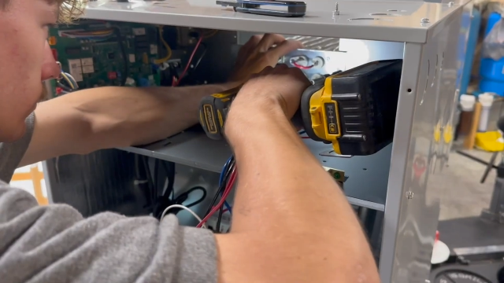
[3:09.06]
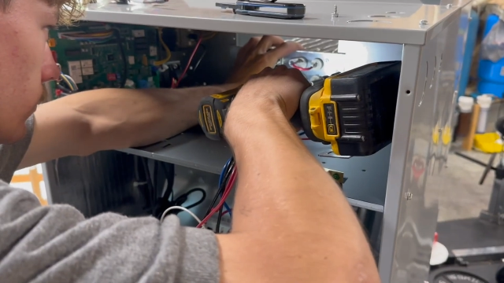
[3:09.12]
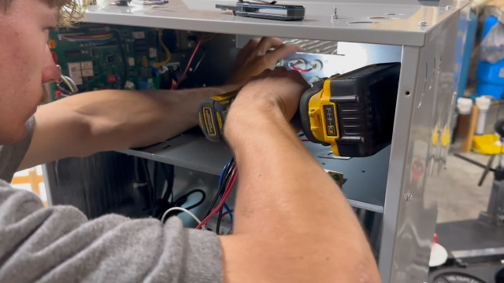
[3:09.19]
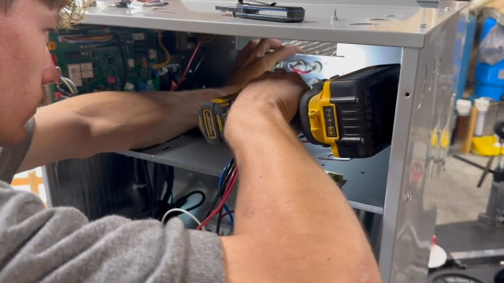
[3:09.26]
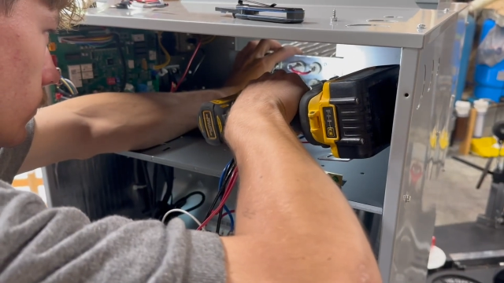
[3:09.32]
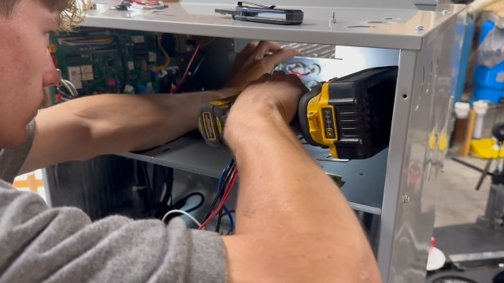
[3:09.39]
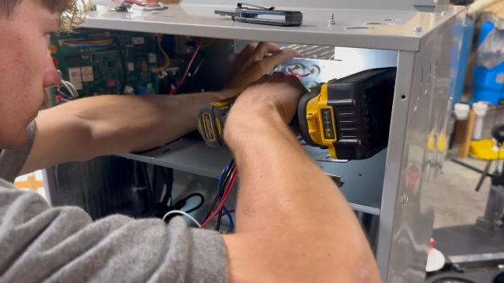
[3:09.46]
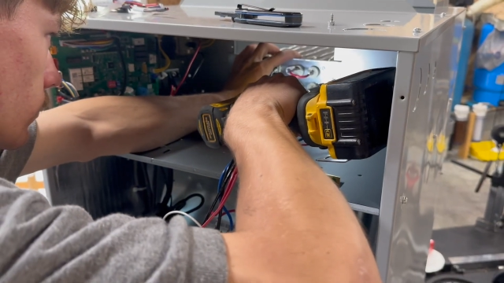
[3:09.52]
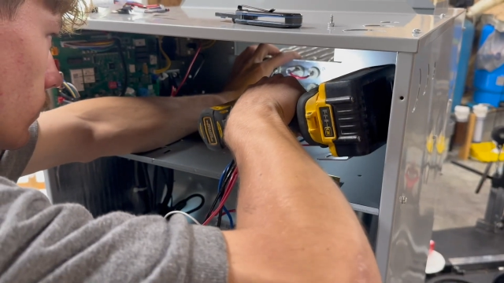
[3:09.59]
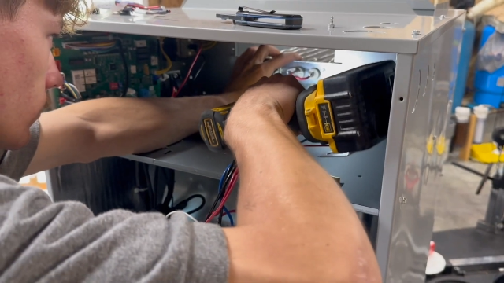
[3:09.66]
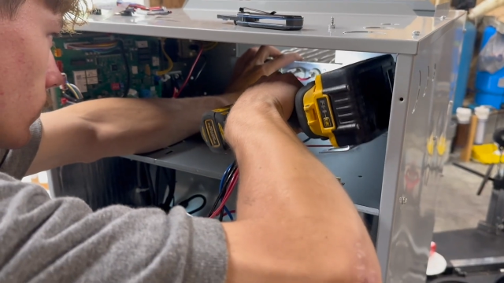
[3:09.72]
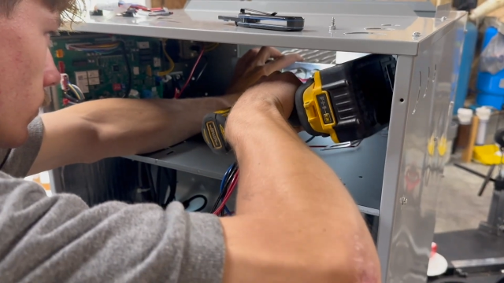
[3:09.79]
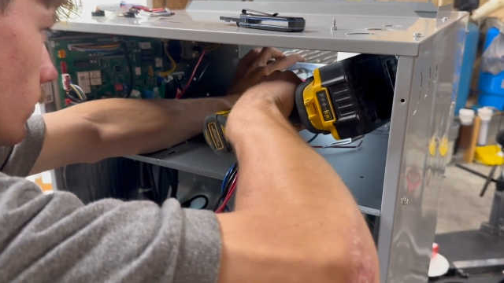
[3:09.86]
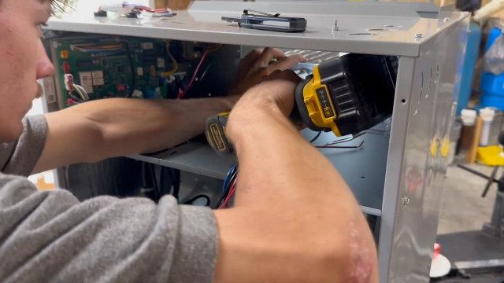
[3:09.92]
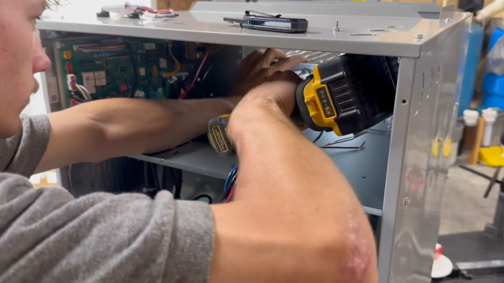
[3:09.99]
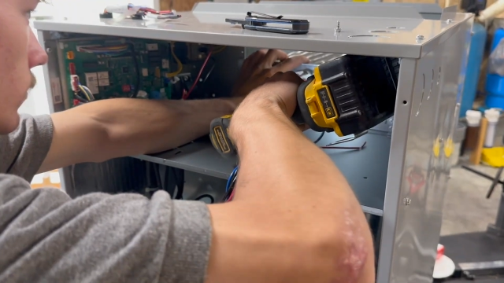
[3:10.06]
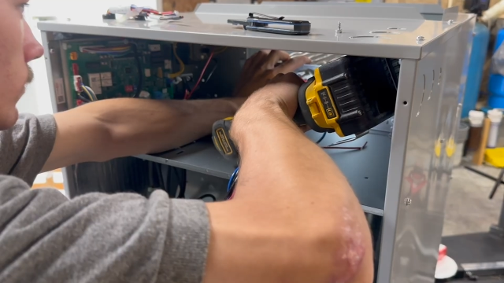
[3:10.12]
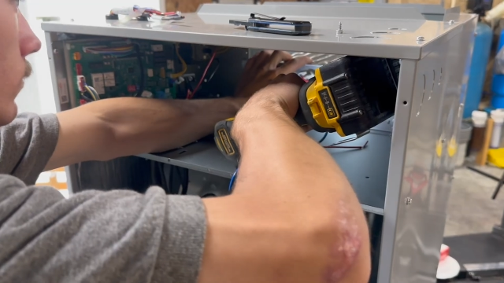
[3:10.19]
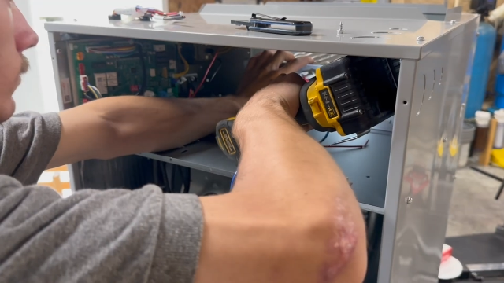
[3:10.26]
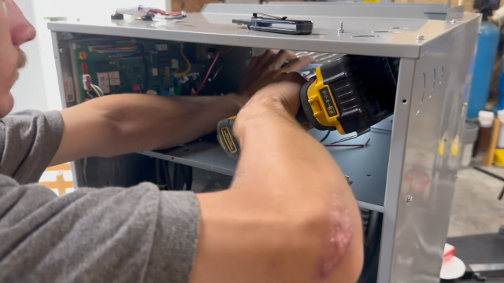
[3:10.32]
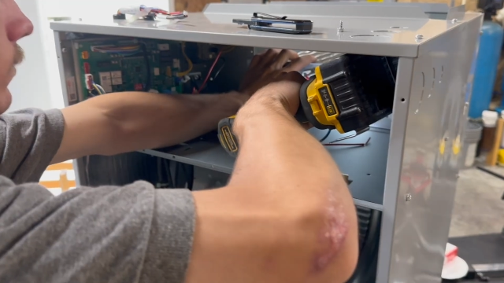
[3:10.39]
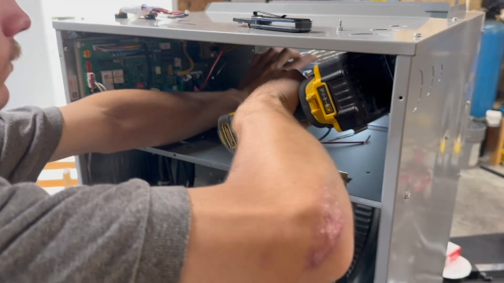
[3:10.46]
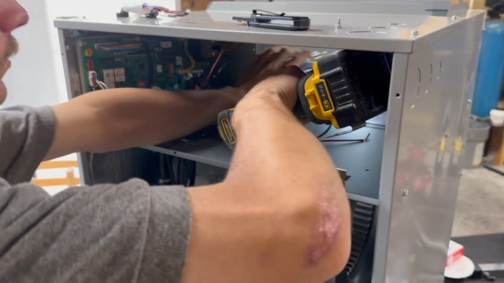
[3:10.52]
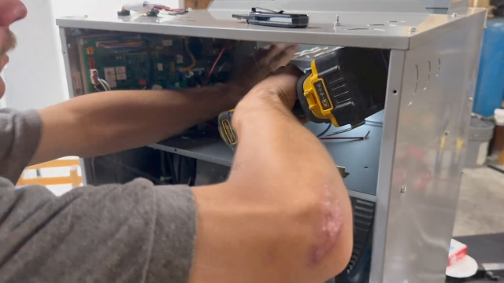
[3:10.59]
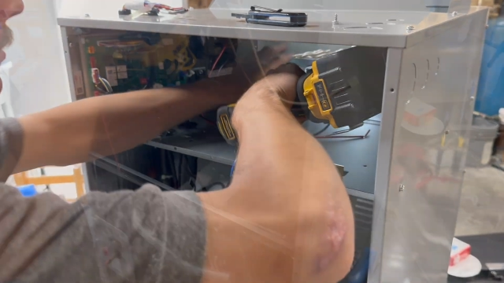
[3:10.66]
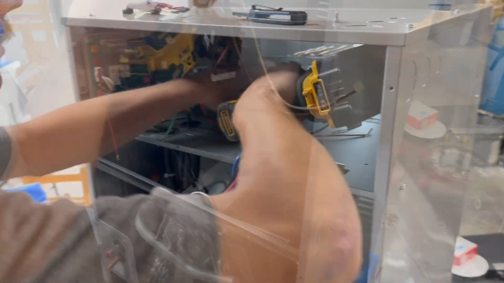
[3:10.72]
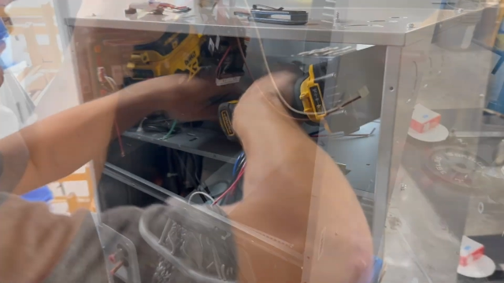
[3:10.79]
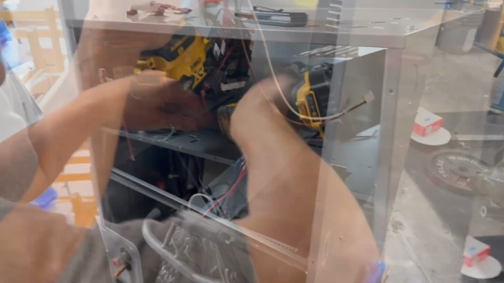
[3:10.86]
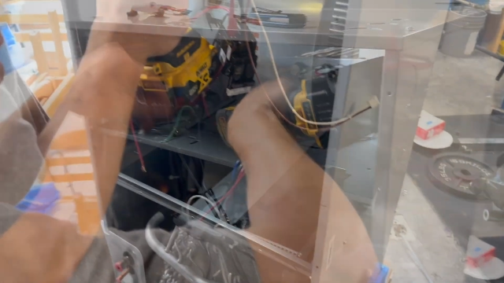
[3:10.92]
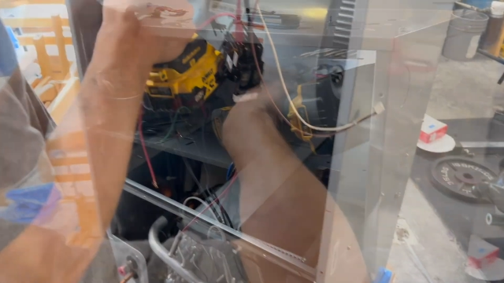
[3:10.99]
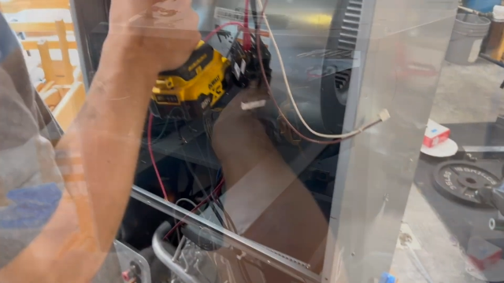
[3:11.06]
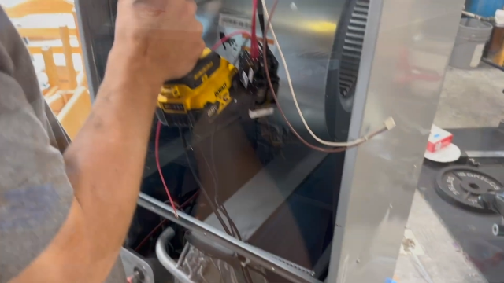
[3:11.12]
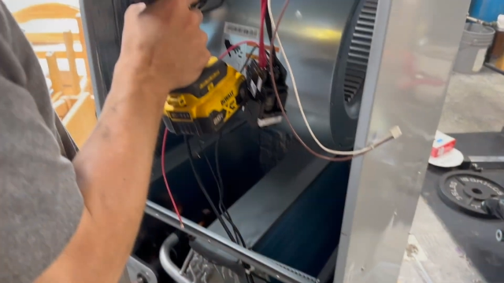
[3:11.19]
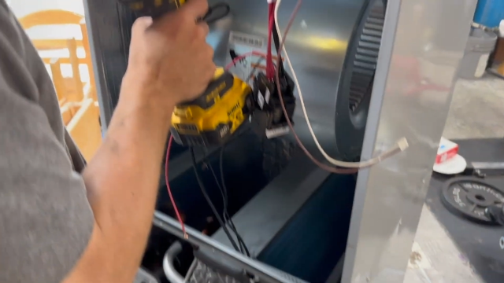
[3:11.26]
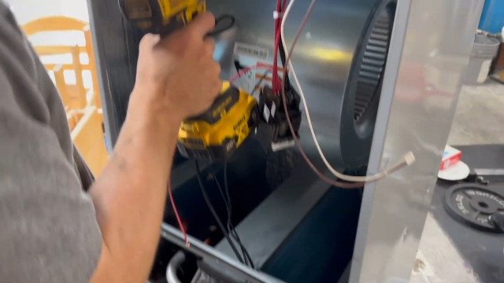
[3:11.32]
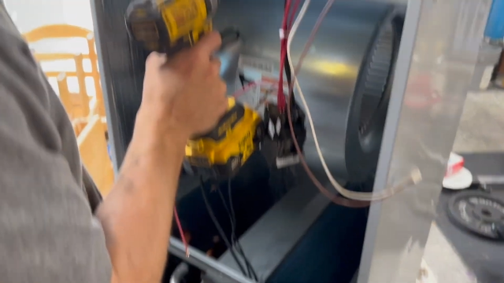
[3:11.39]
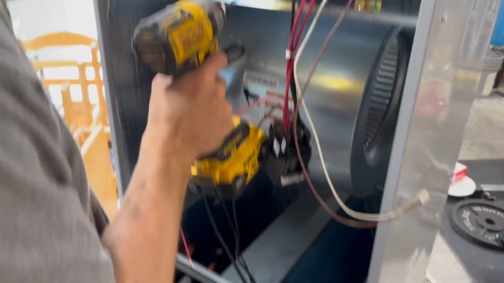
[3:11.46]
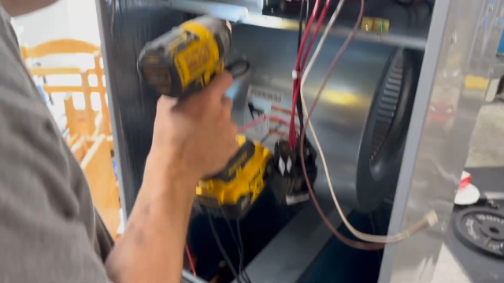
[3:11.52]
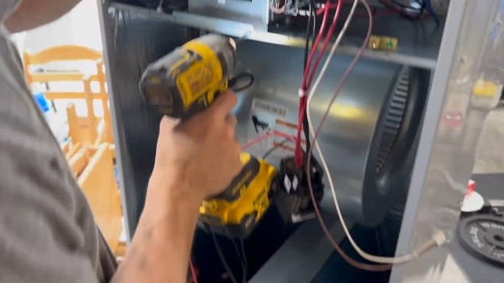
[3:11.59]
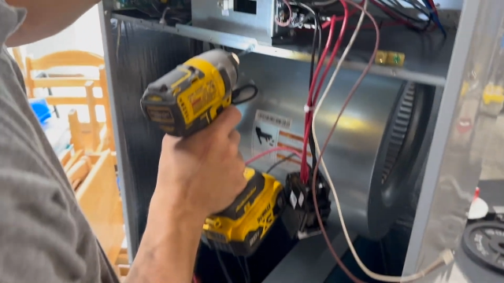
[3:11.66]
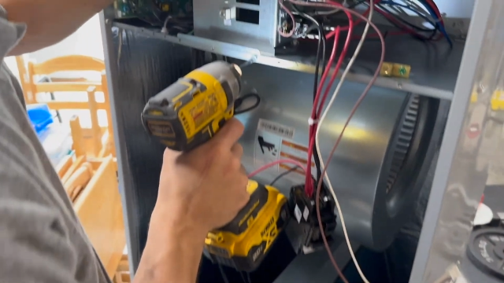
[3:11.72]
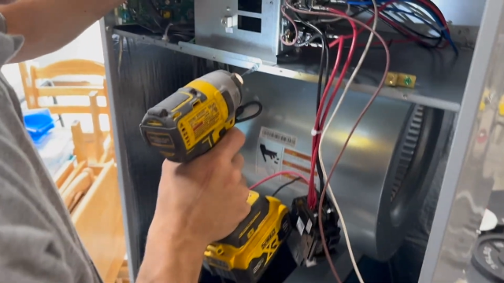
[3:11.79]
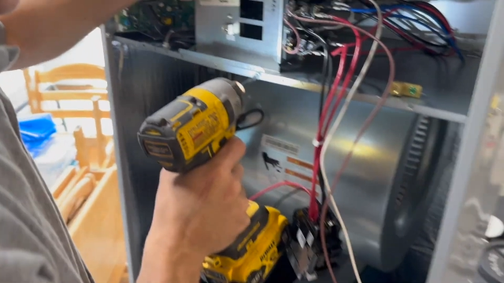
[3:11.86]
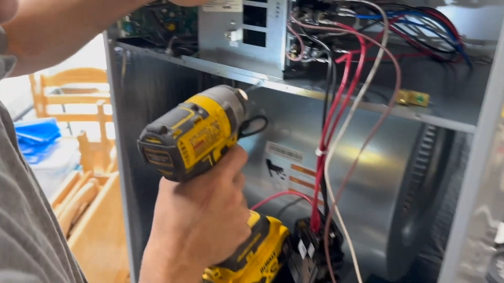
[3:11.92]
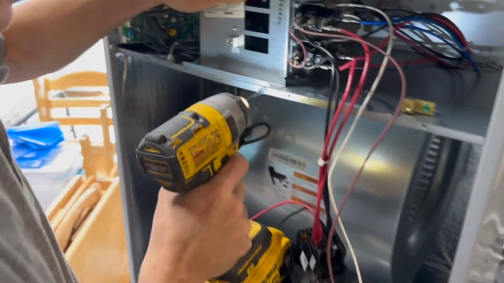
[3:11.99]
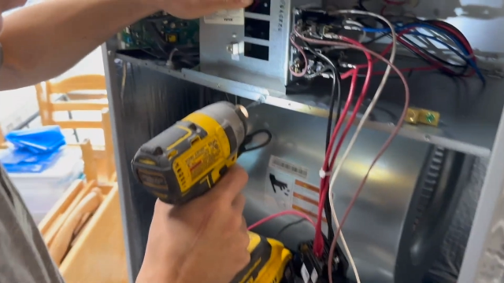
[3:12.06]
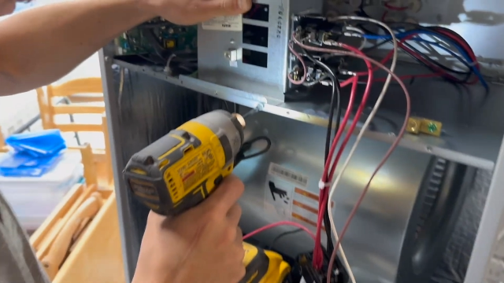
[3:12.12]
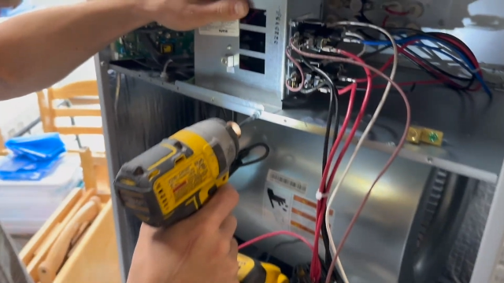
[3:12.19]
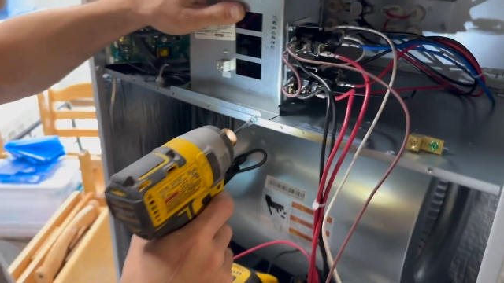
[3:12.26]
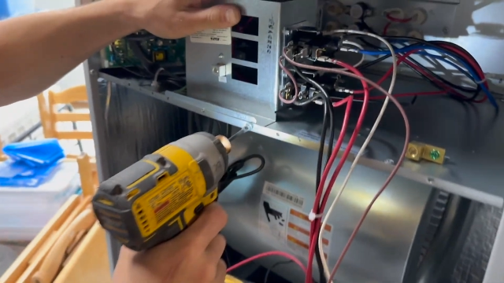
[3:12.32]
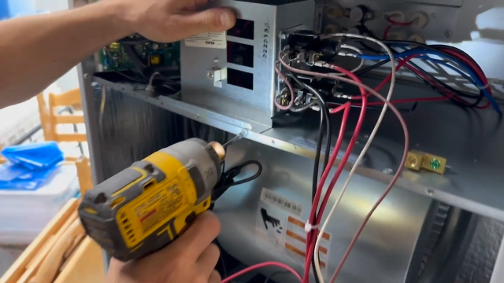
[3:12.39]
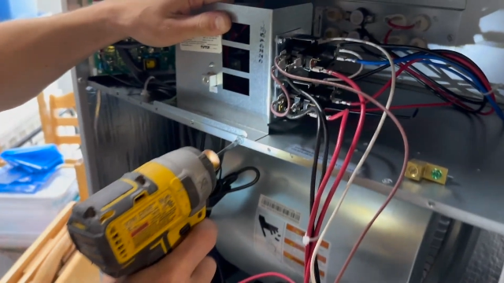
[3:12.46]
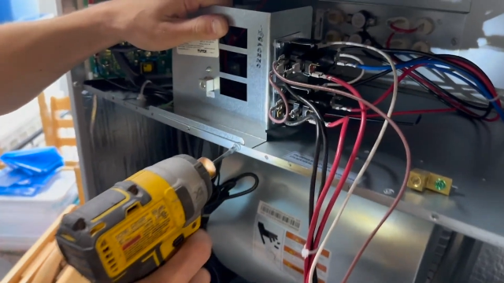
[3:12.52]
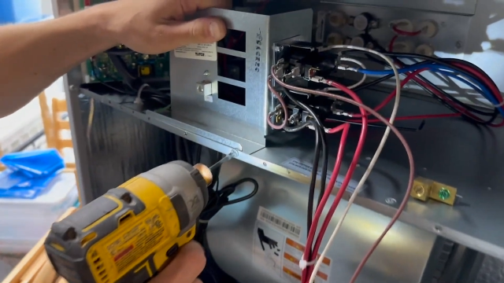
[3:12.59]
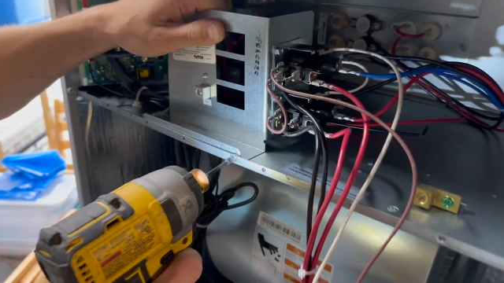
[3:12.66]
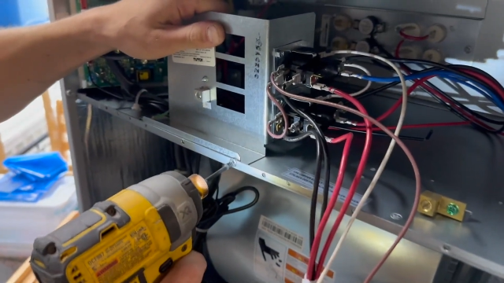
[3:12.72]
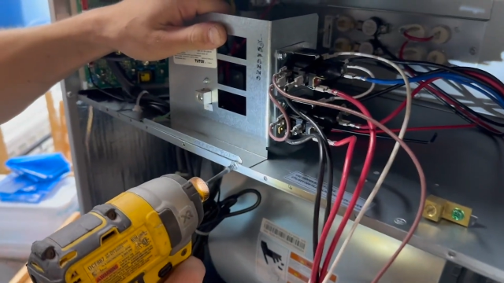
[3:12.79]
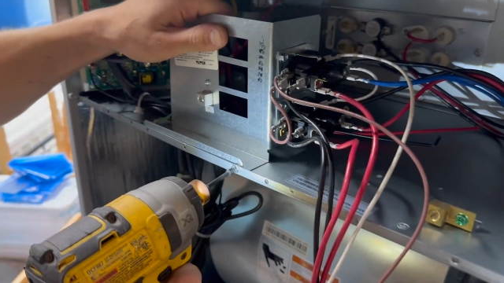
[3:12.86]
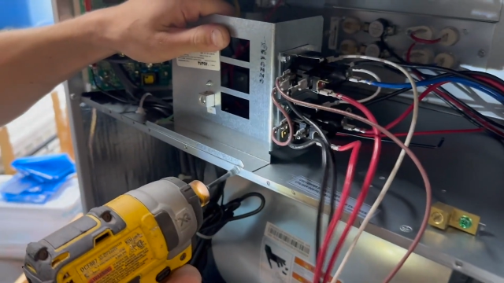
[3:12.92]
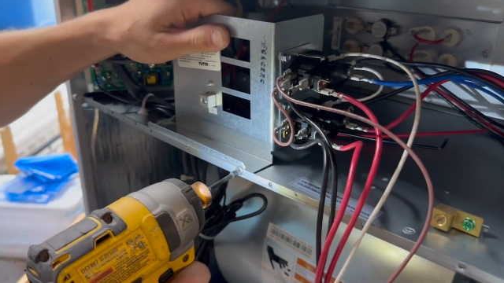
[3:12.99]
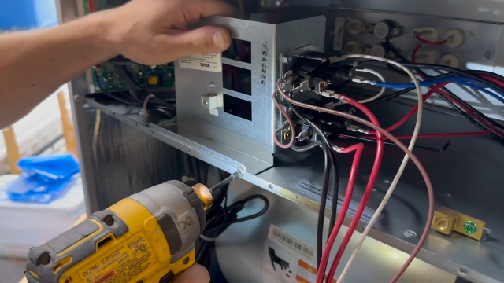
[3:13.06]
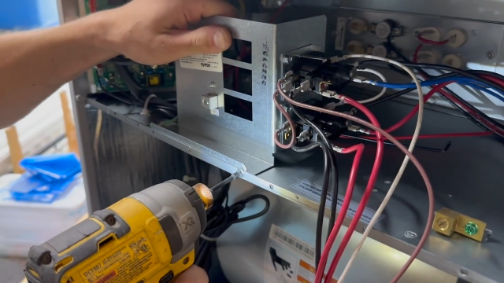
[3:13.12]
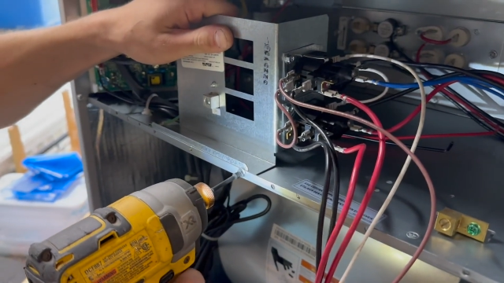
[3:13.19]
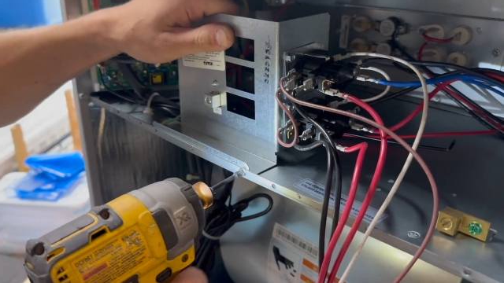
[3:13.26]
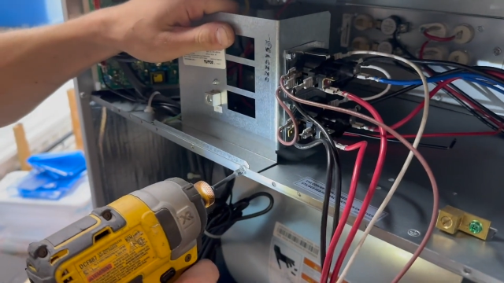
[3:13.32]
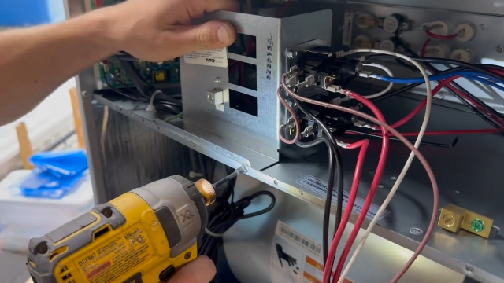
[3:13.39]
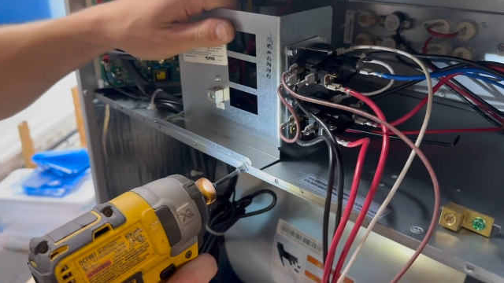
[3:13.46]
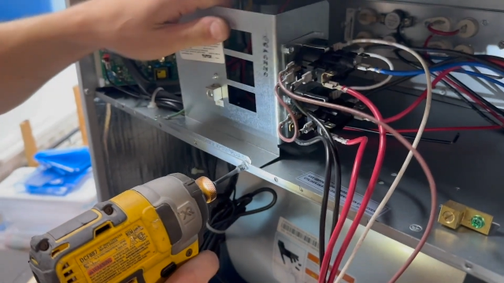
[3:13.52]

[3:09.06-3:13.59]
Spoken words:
(no speaker visible)